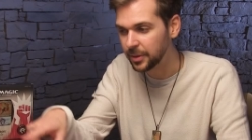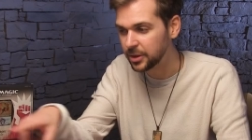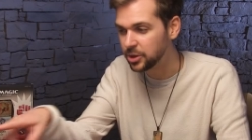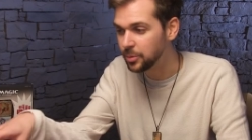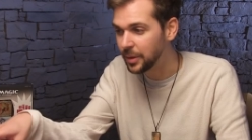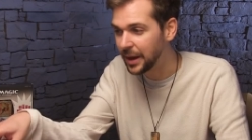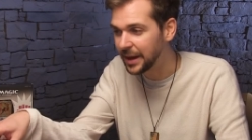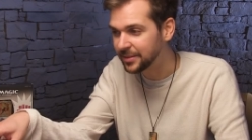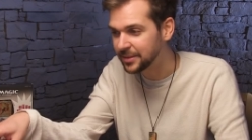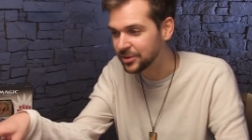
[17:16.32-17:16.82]
But
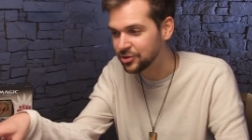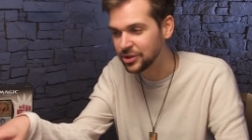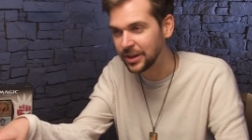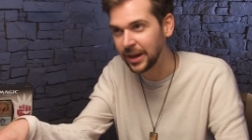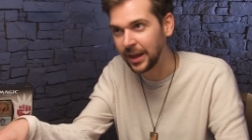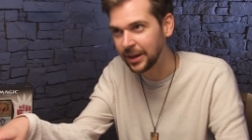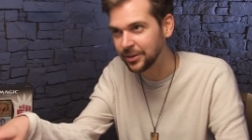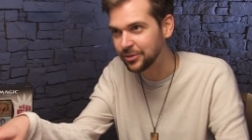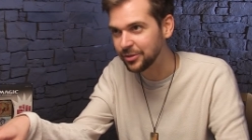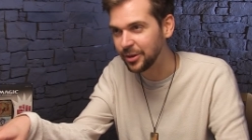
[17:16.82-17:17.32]
you had the
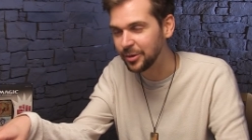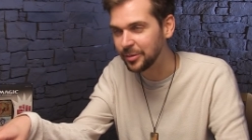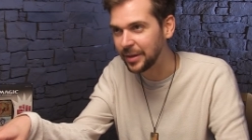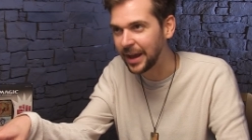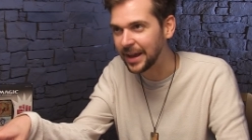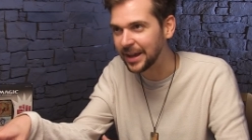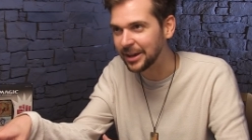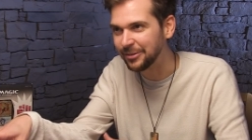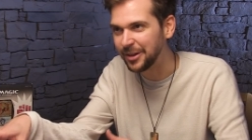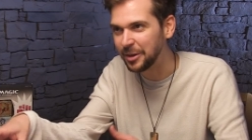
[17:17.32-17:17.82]
Gelectrode
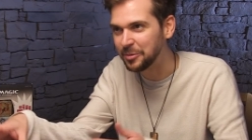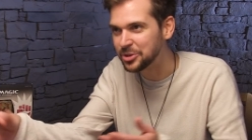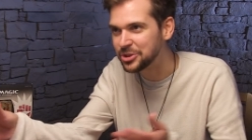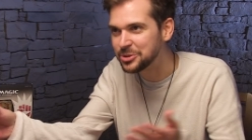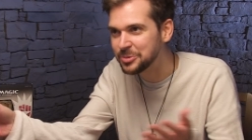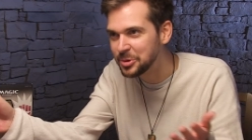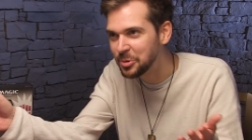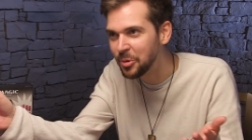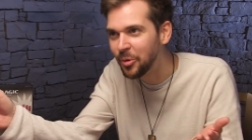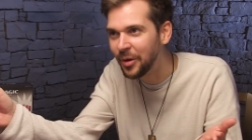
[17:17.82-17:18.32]
hanging around,
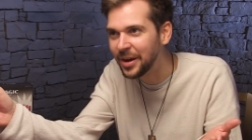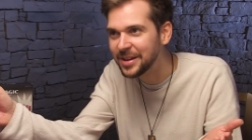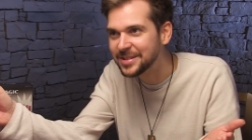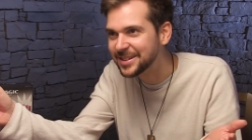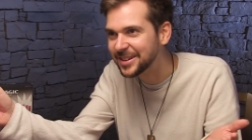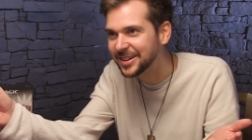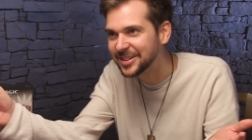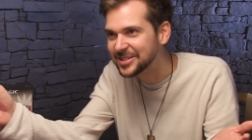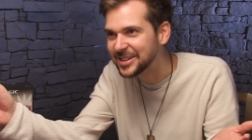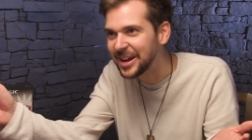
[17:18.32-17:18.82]
which we yeah,
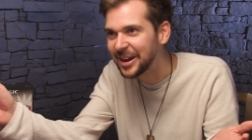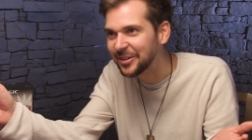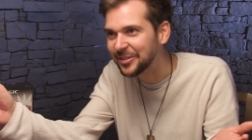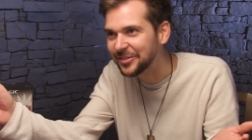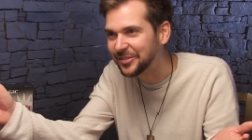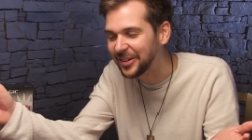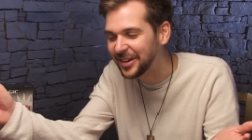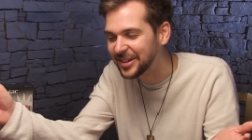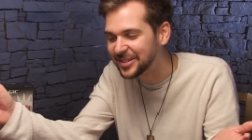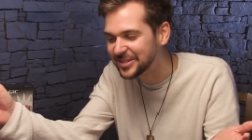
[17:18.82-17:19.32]
always going to
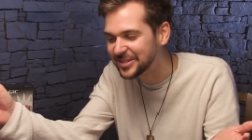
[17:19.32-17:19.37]
sacrifice.